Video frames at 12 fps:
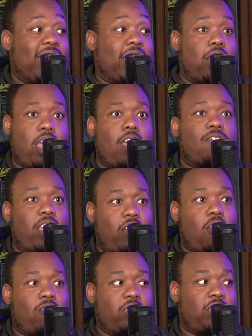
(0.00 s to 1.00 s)
and have that
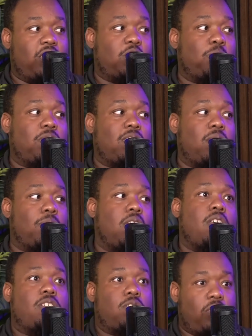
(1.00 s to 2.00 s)
conversation with them
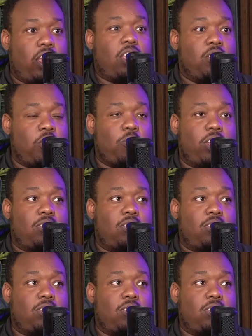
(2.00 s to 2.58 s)
so they can do it.